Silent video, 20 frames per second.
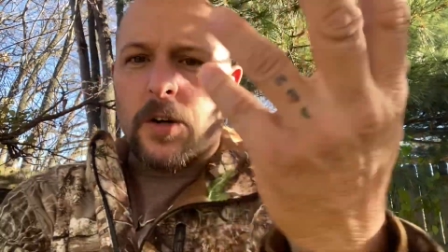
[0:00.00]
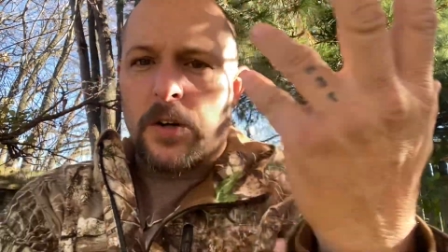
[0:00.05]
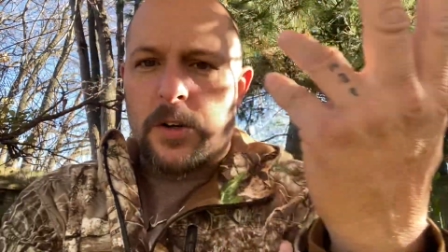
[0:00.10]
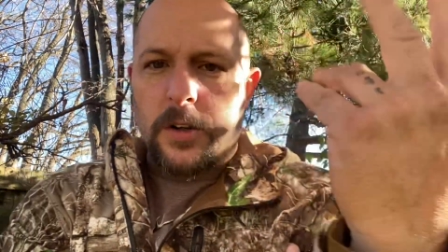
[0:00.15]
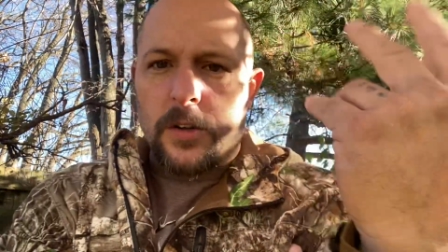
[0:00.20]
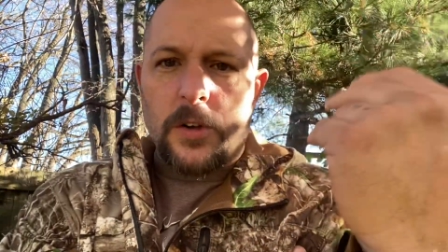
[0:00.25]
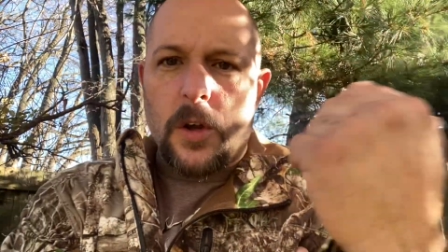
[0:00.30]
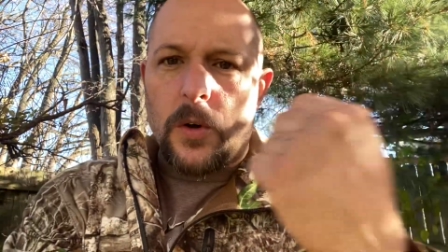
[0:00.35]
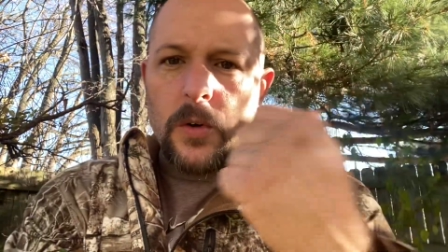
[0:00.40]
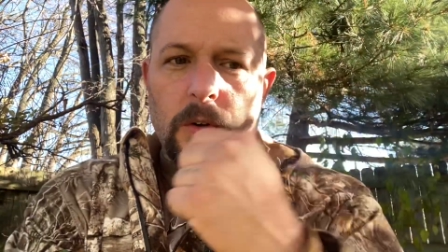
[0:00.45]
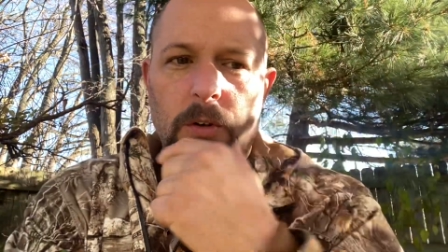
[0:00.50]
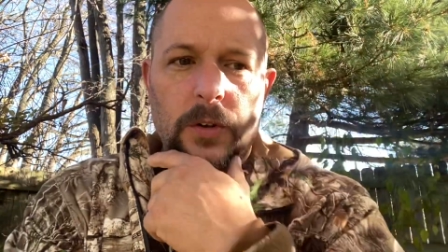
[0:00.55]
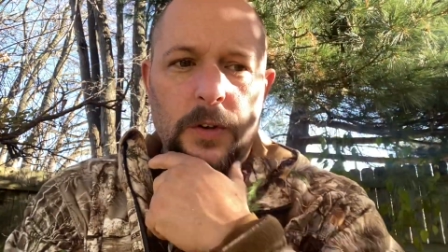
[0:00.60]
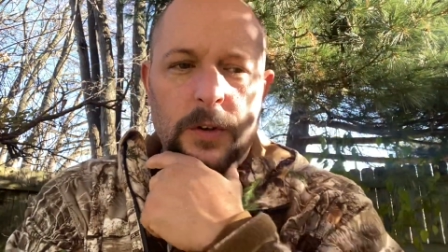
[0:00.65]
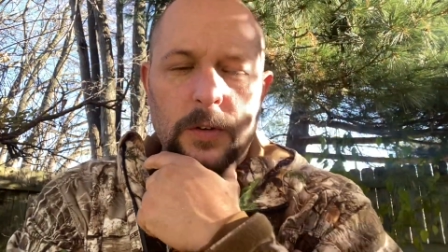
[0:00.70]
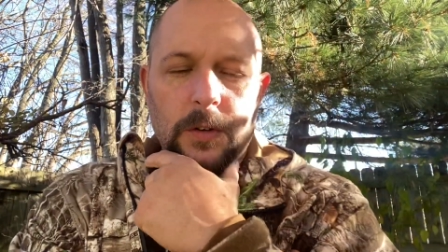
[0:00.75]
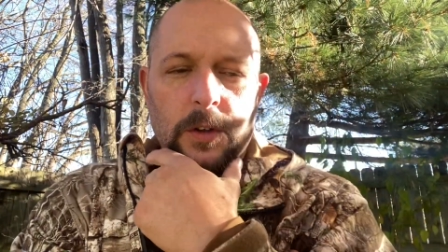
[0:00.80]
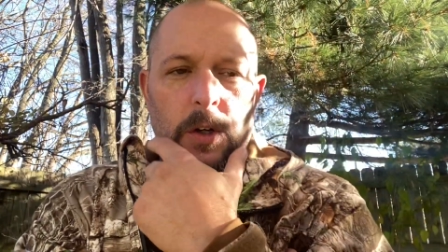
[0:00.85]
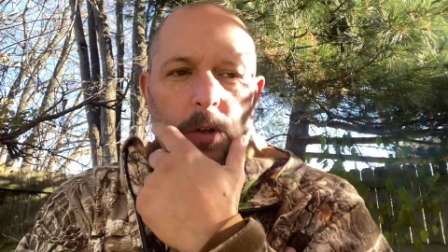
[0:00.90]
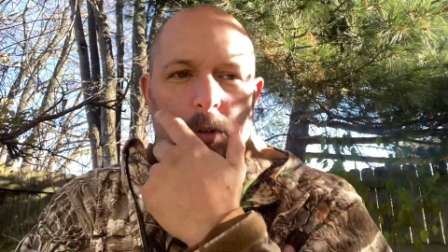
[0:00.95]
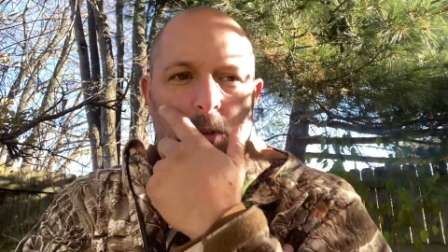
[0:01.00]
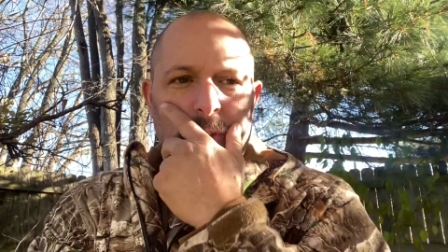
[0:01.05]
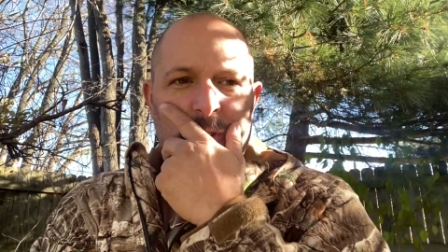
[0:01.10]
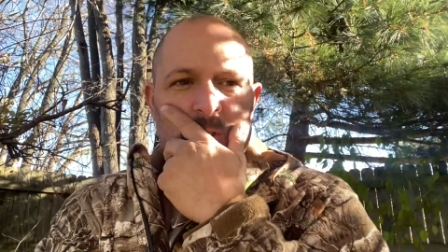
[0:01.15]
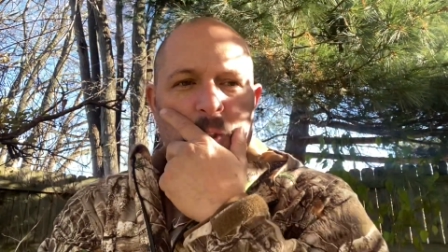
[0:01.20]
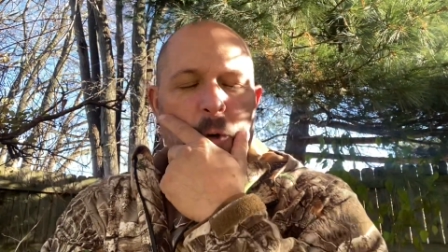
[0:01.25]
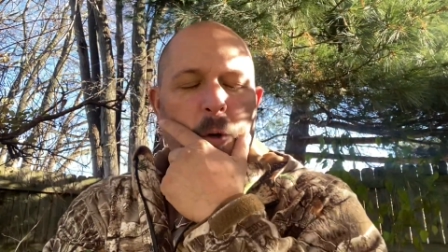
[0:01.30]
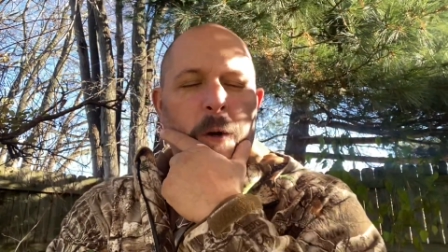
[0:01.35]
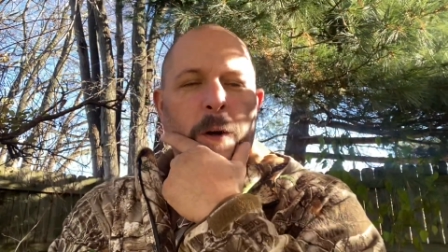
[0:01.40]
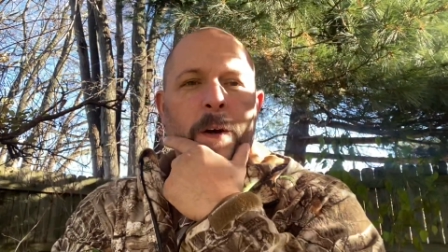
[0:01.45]
or a local local
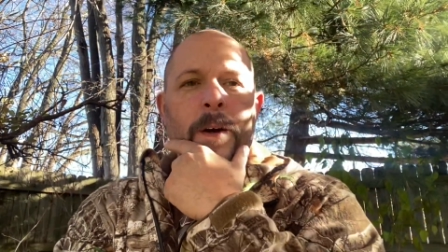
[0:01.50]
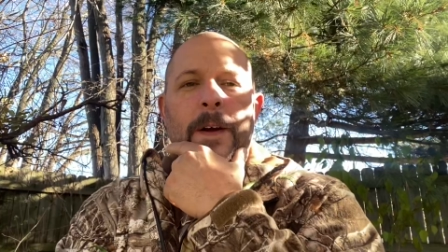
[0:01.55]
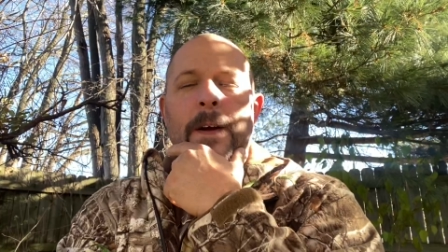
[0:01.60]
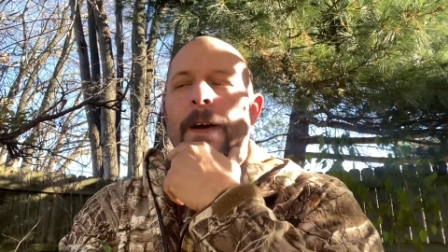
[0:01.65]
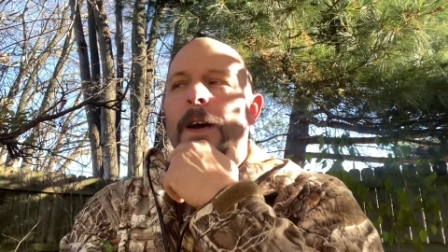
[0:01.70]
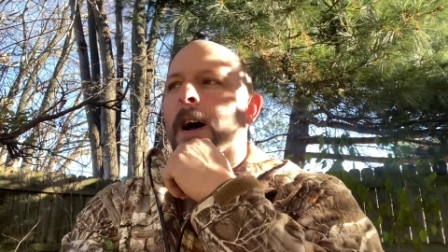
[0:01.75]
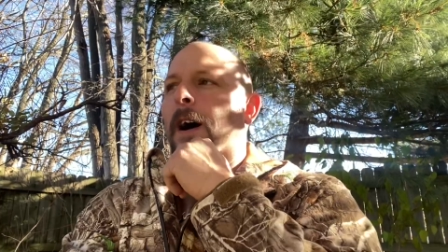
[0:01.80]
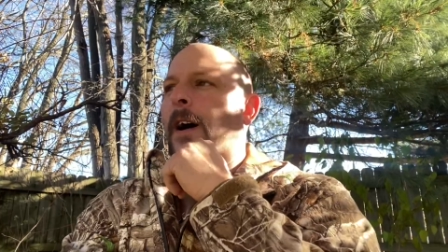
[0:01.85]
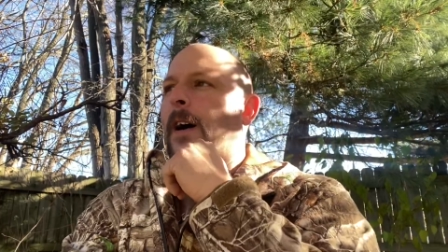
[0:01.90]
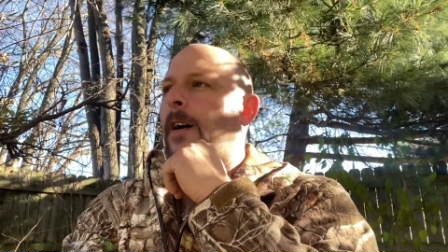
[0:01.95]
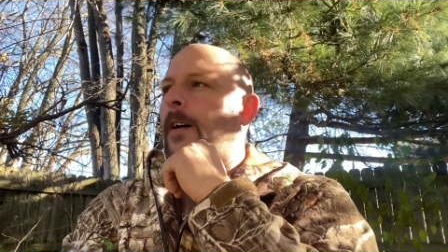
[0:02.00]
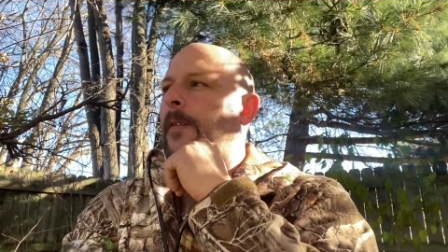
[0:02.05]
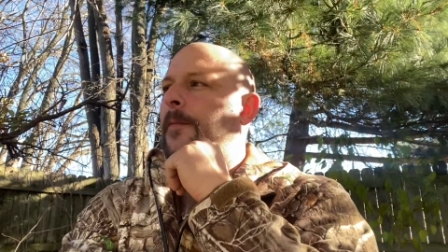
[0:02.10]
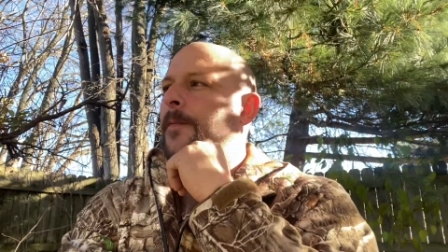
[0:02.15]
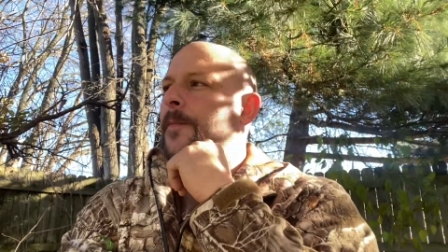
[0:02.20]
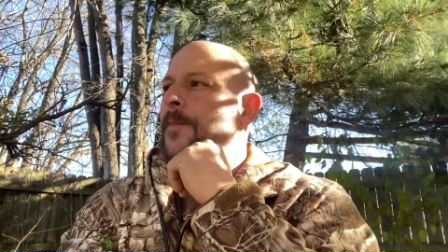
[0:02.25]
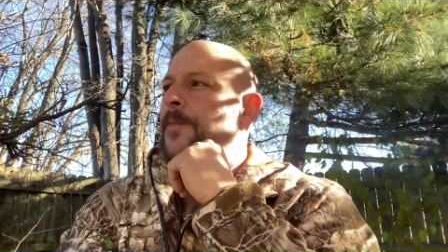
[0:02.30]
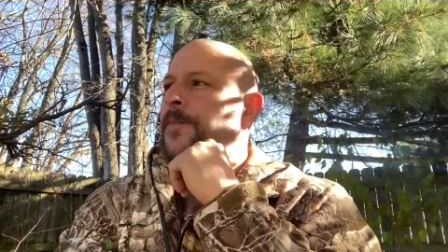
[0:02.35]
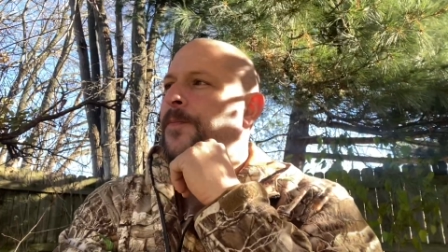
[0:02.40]
store. Um,